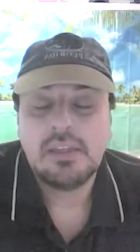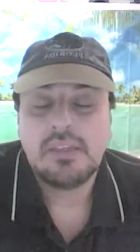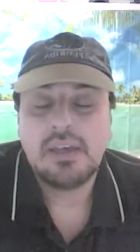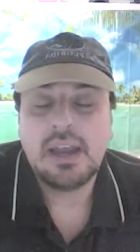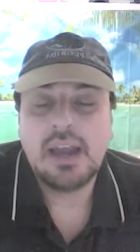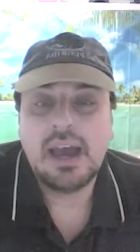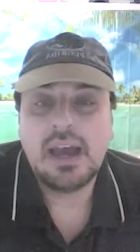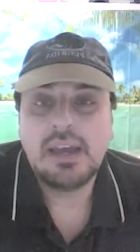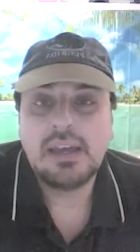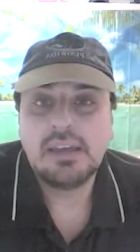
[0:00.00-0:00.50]

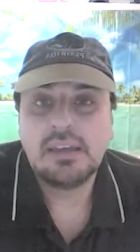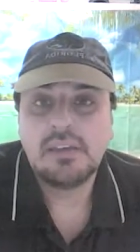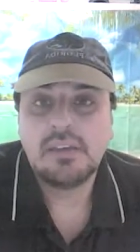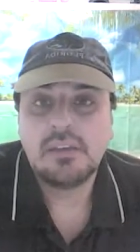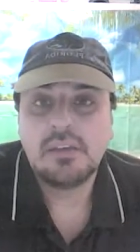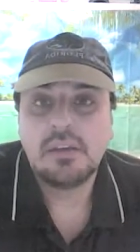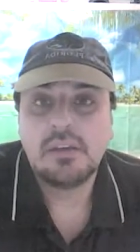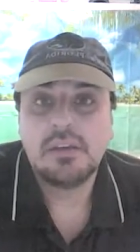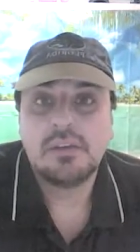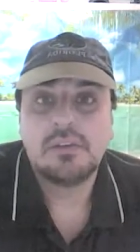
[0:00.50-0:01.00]
that I
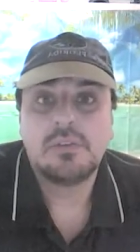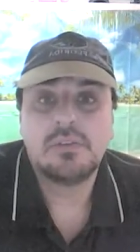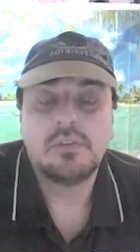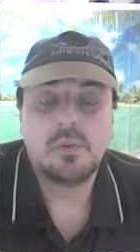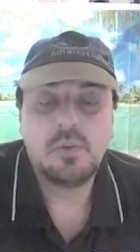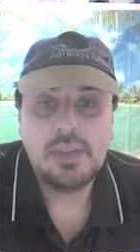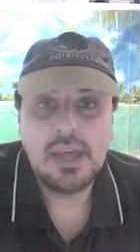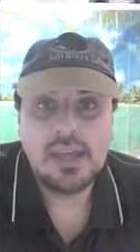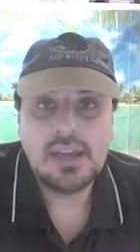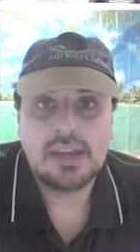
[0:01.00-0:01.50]
can
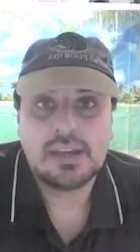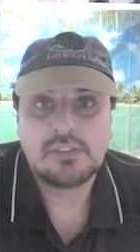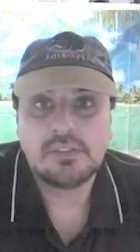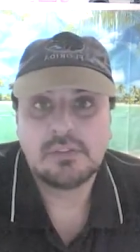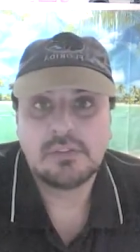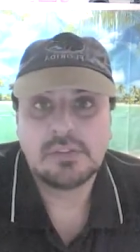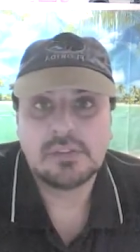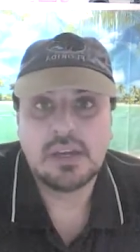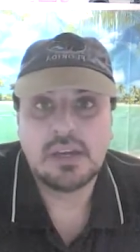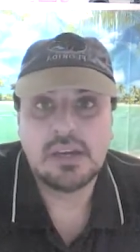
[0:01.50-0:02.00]
do that
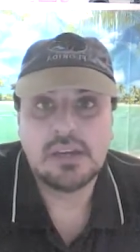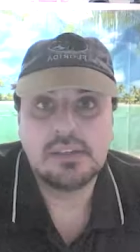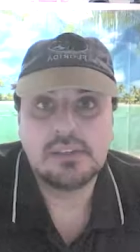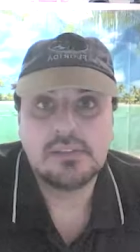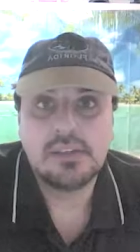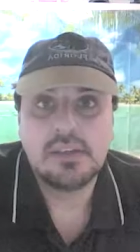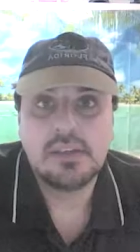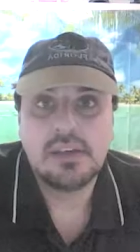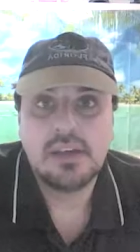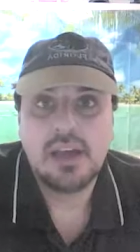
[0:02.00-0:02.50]

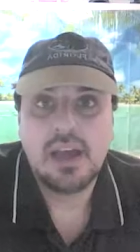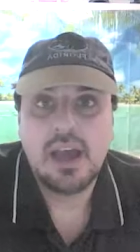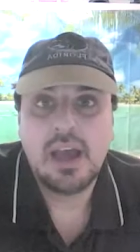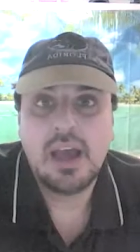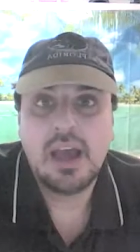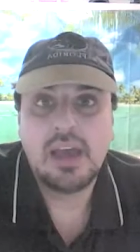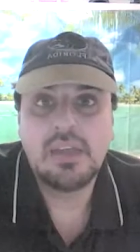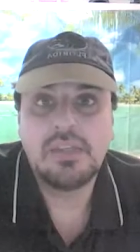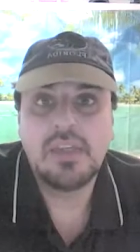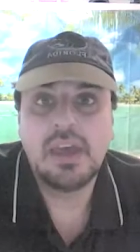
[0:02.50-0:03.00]
exercise
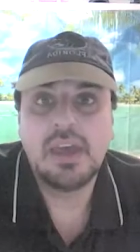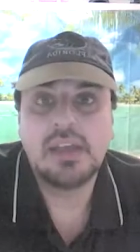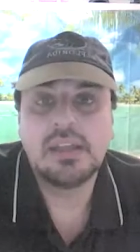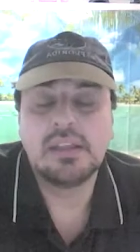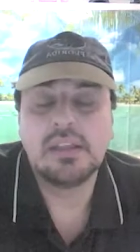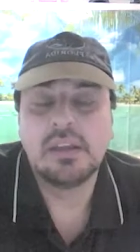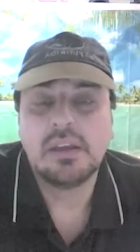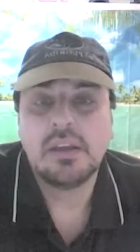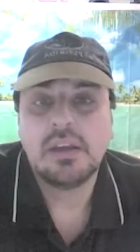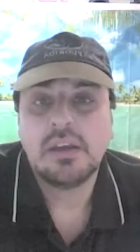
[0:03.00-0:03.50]
and
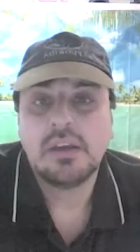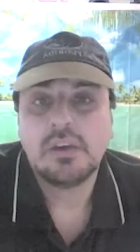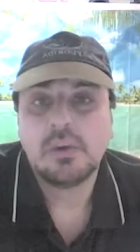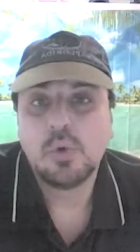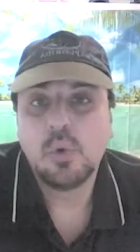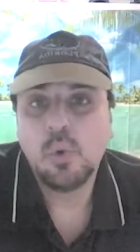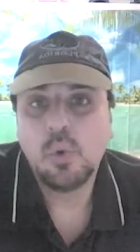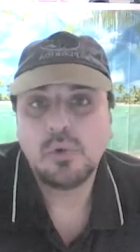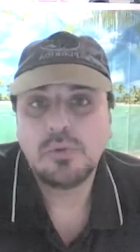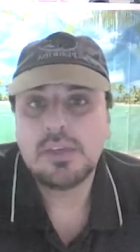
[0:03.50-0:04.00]
then
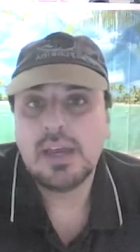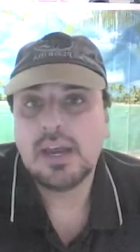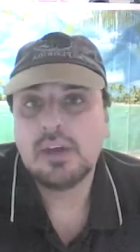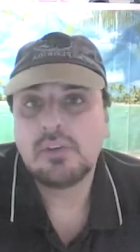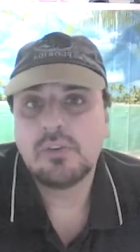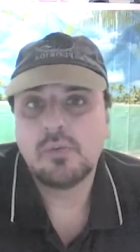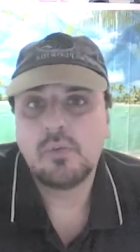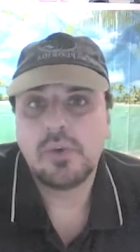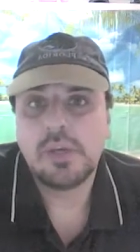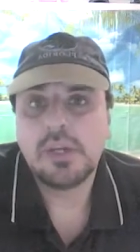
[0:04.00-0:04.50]
cool
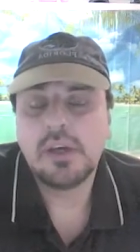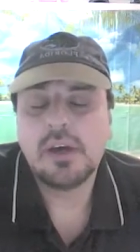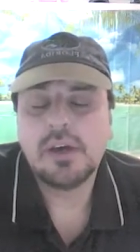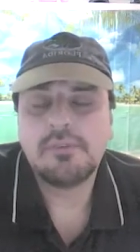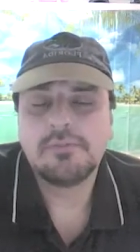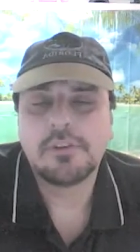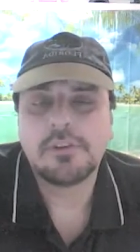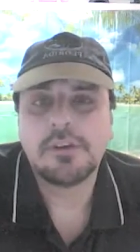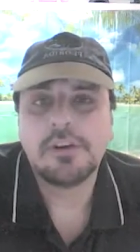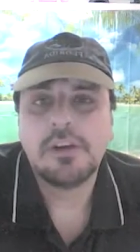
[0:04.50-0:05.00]
down and
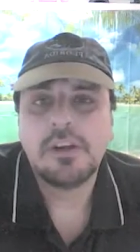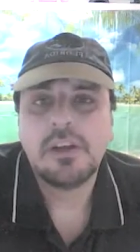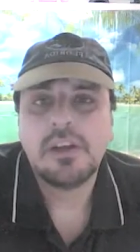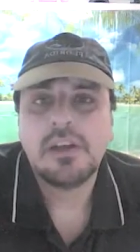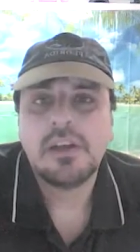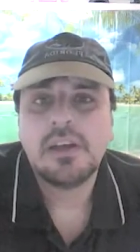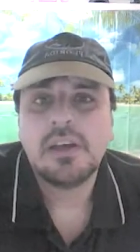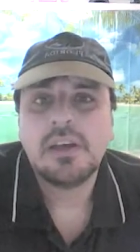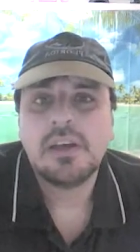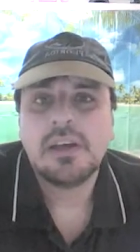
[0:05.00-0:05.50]
recover
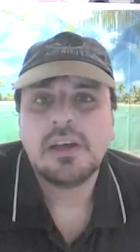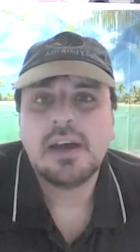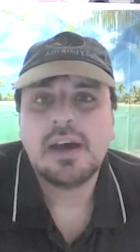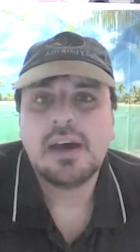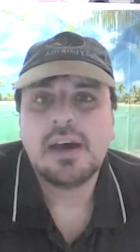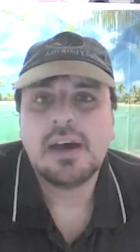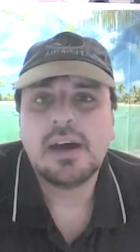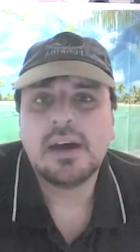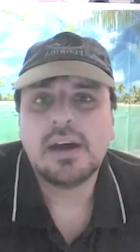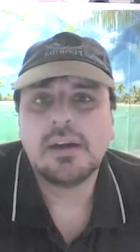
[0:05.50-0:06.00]

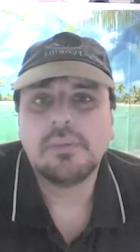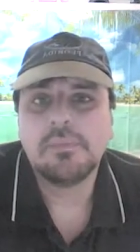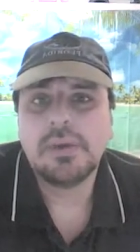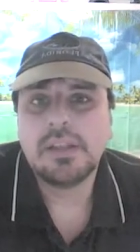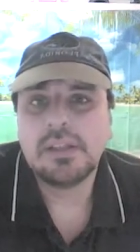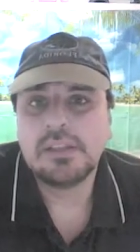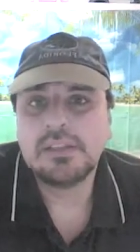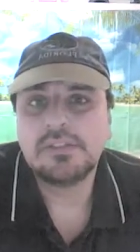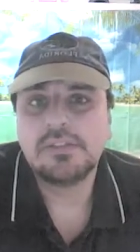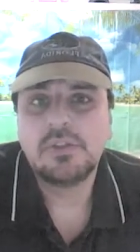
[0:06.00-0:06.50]

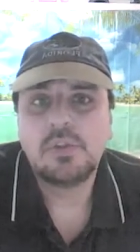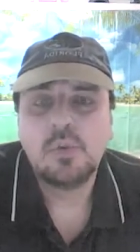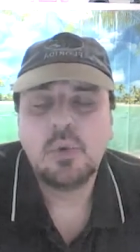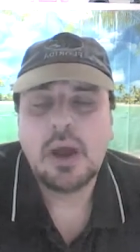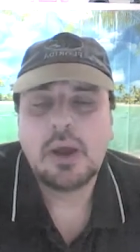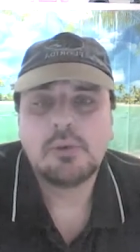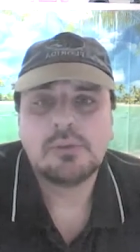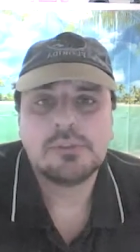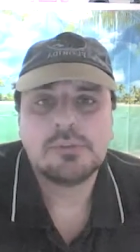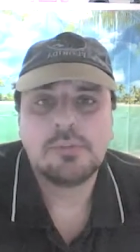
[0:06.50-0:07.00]
at least 2
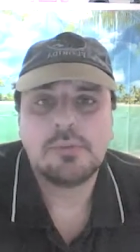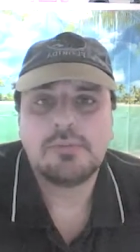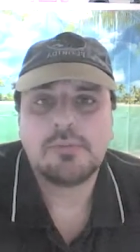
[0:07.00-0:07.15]
hours